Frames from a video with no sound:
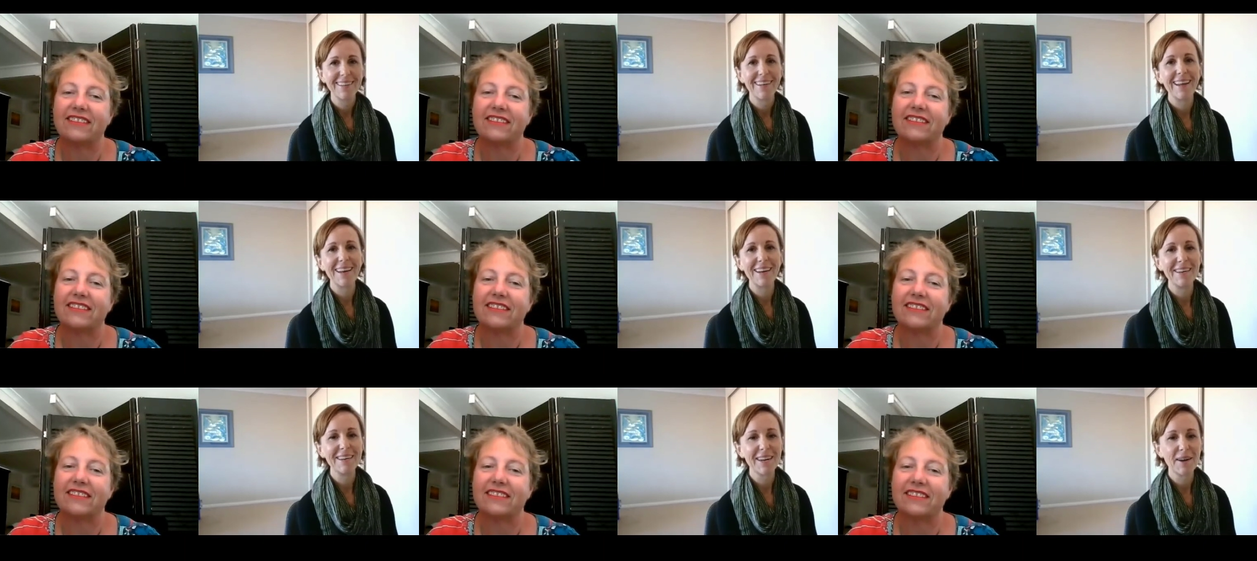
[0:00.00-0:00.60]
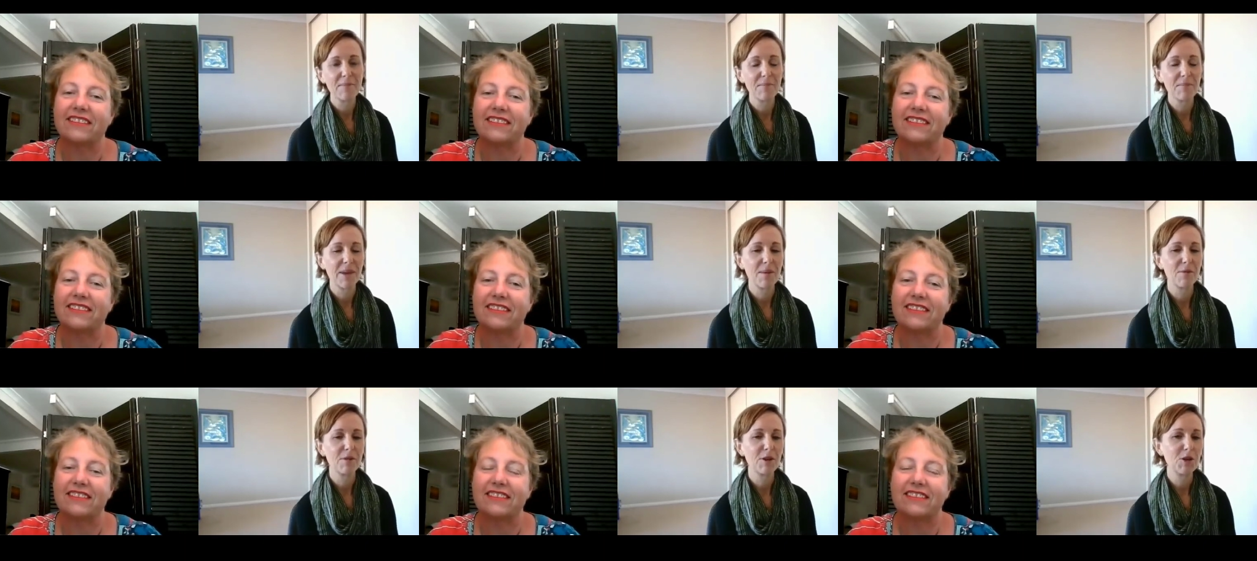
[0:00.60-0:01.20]
Speaker 1: and um,
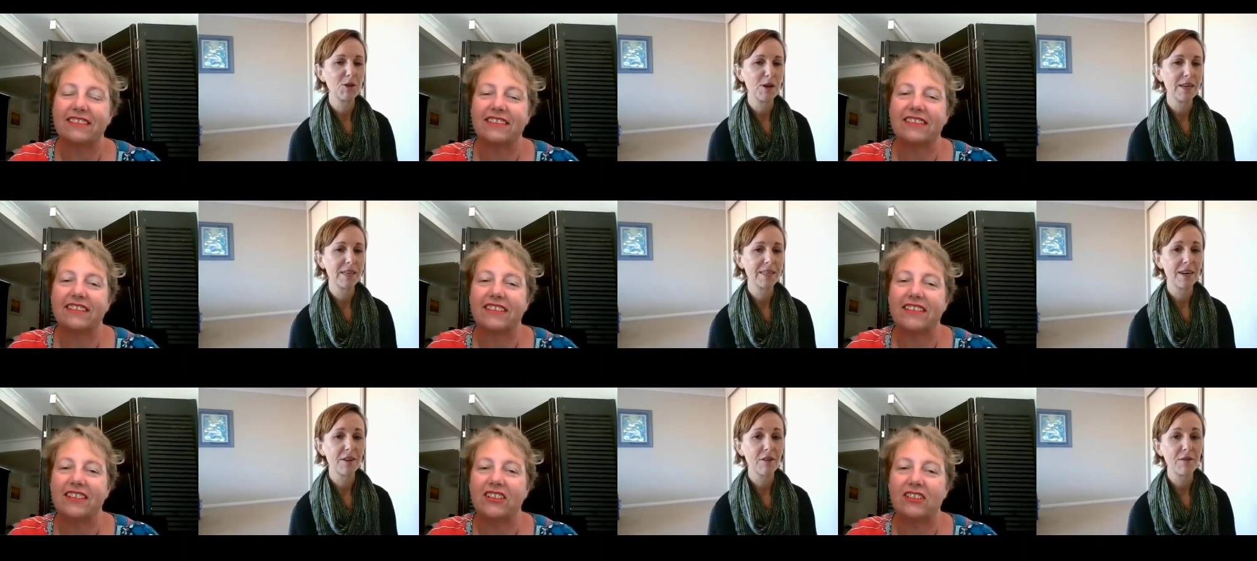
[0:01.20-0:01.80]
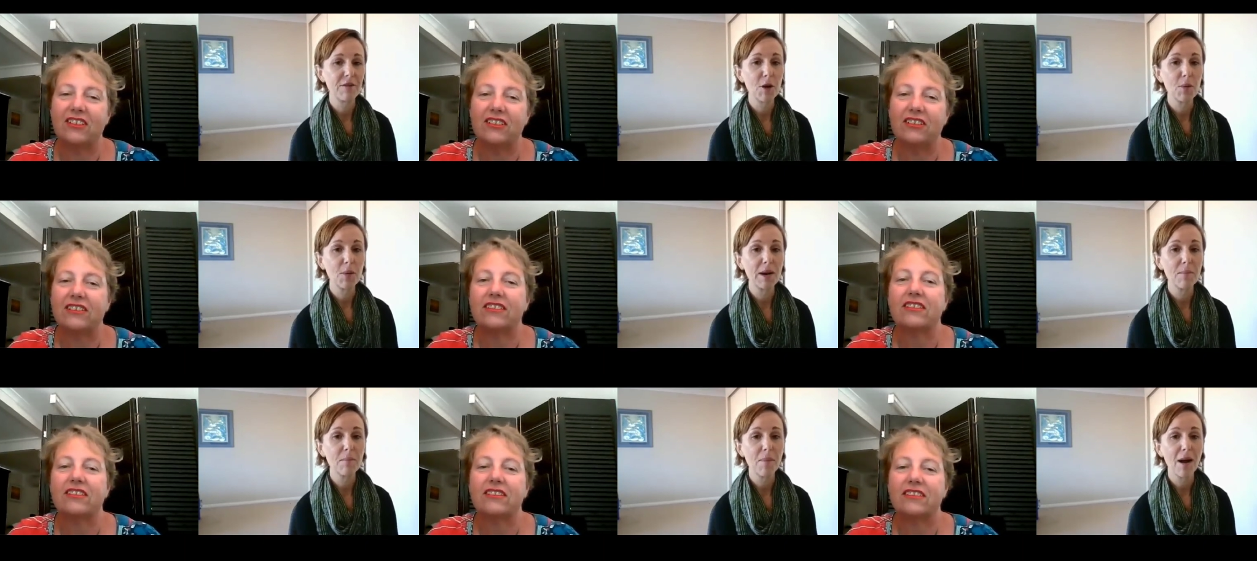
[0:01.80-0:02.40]
able to join us here, even though
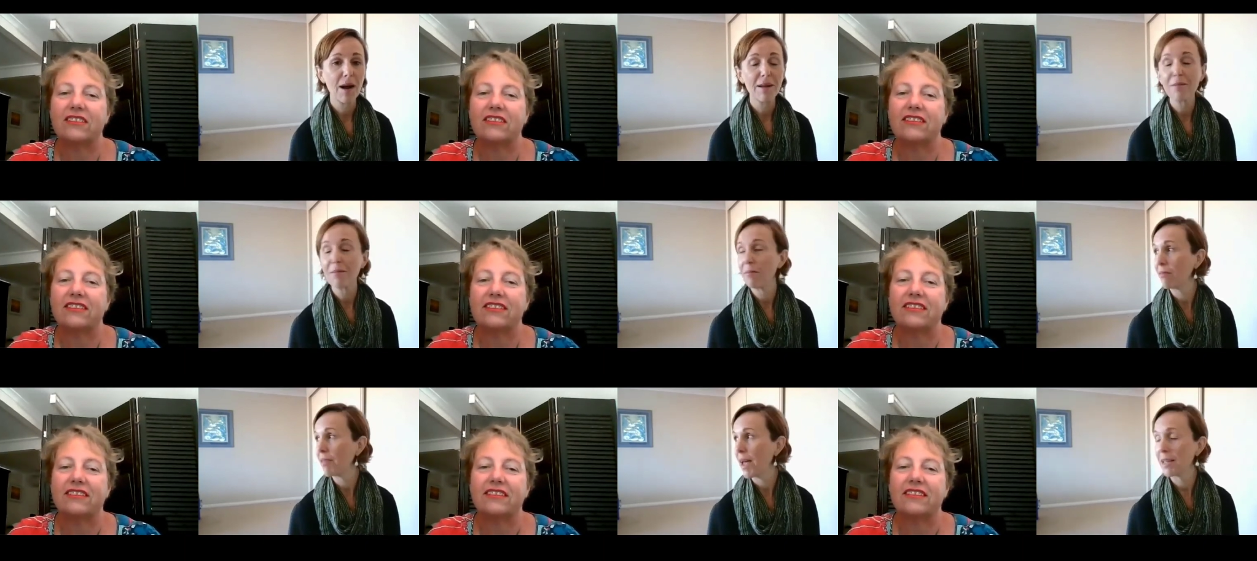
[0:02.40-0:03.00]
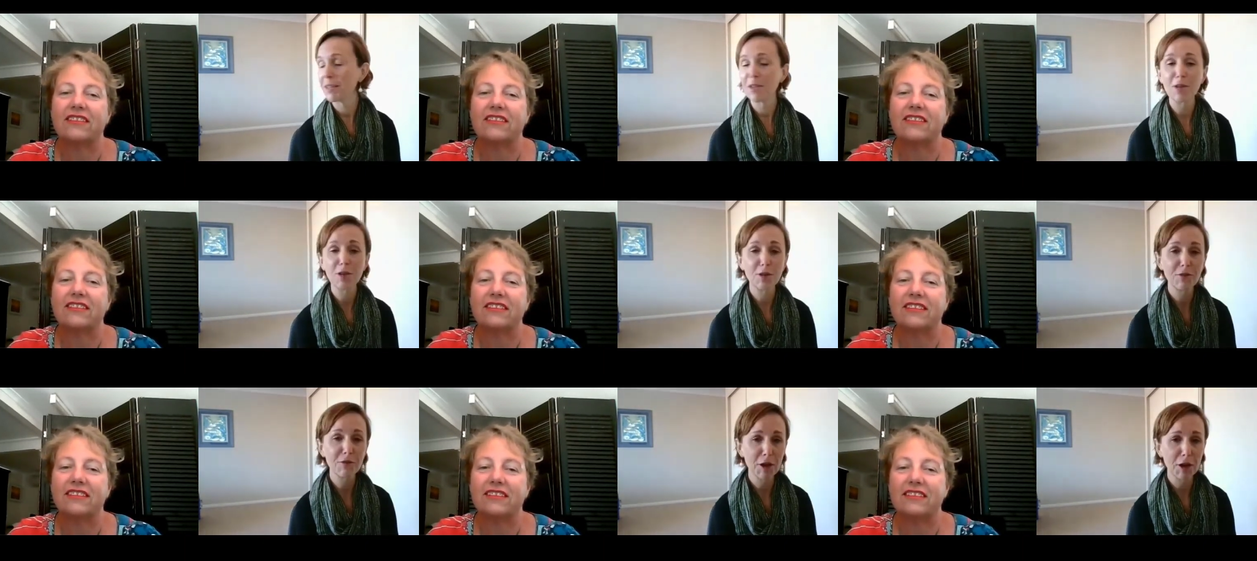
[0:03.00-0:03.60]
we're my thousands
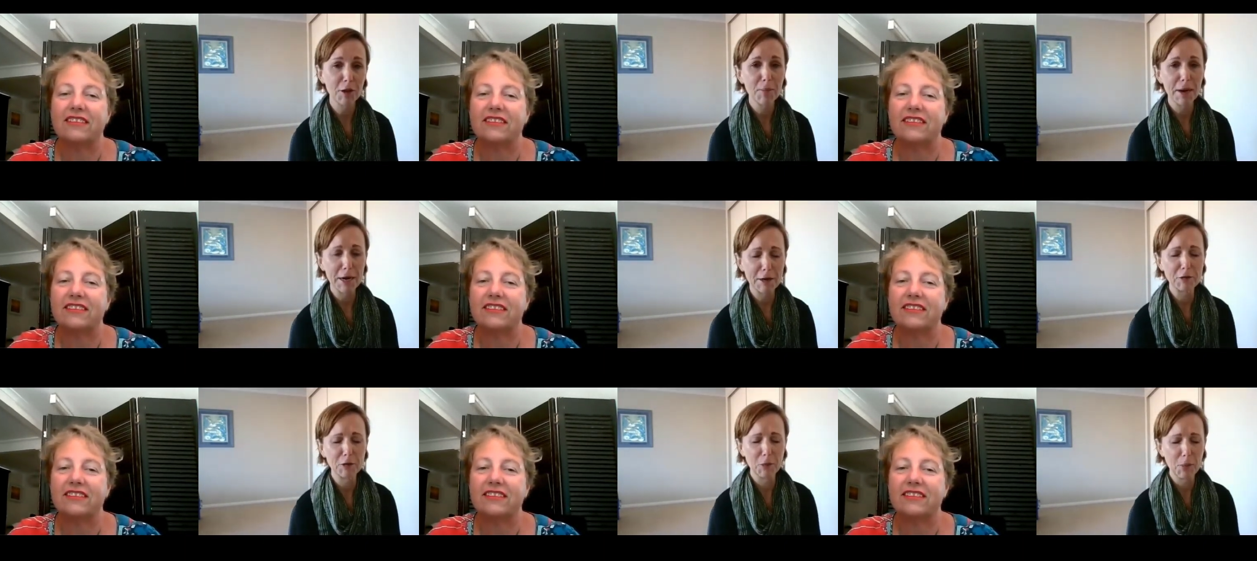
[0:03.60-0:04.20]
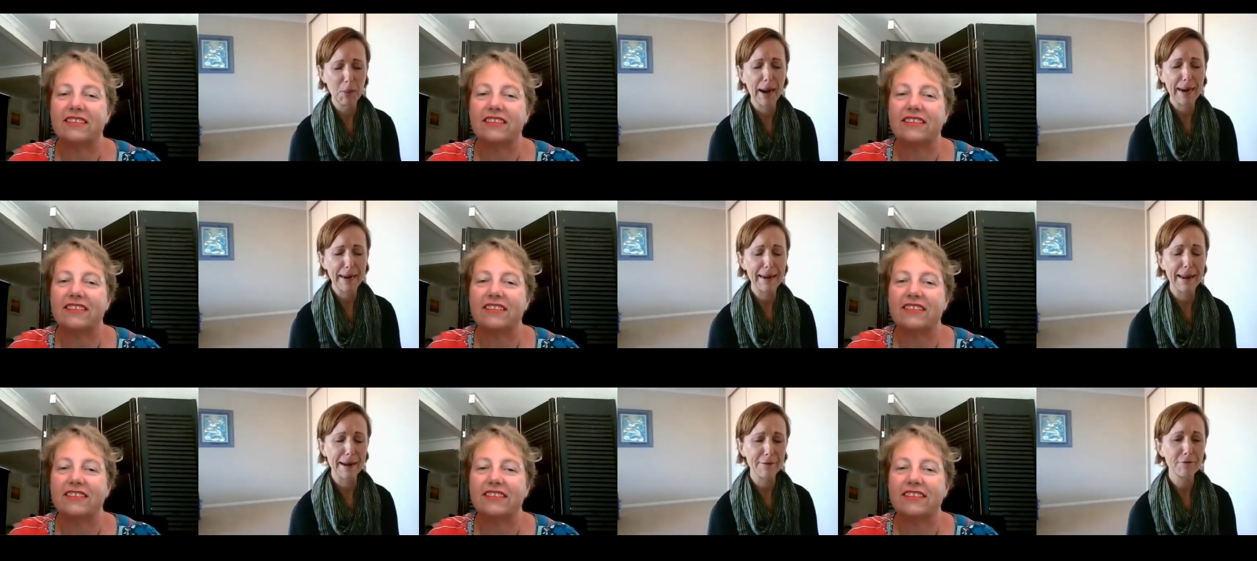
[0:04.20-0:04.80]
of kilometres away
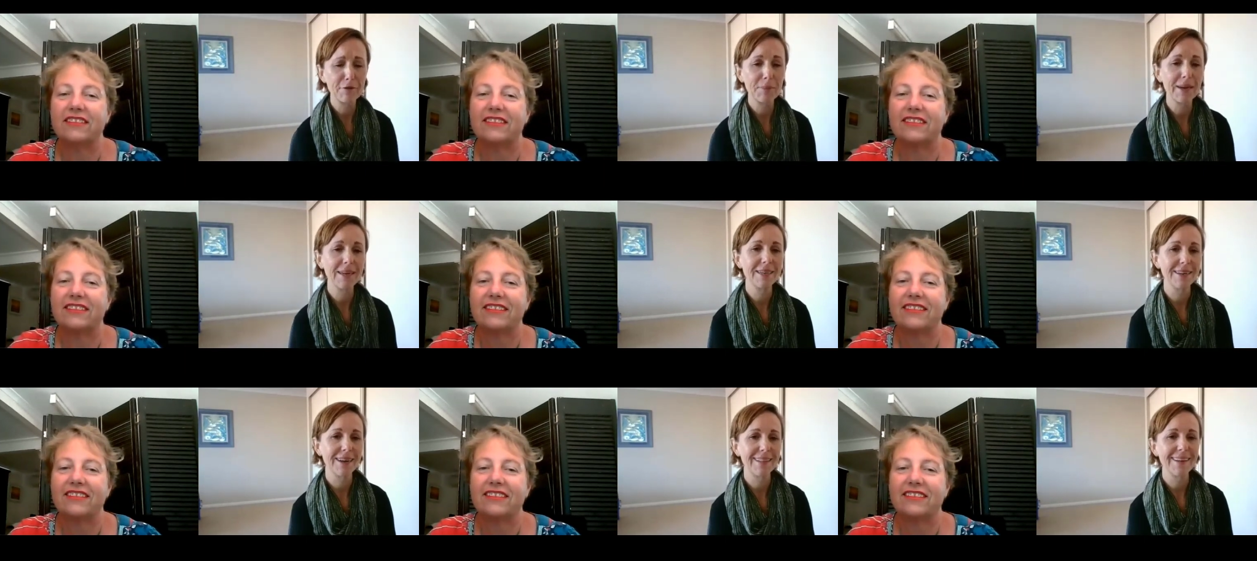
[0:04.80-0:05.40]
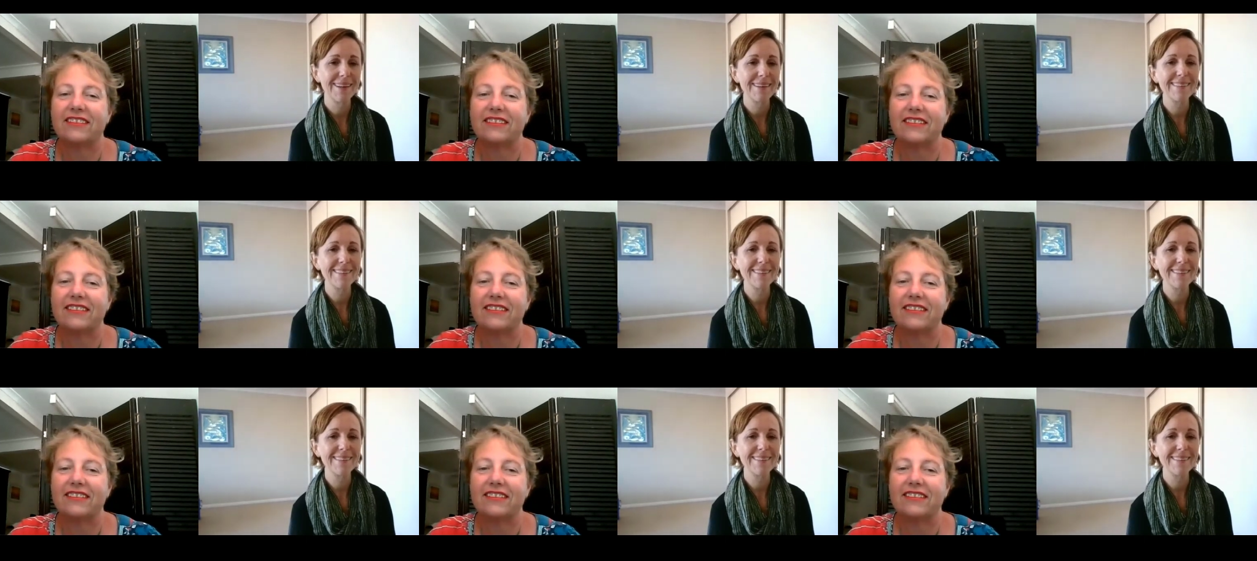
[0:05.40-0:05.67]
now from each other.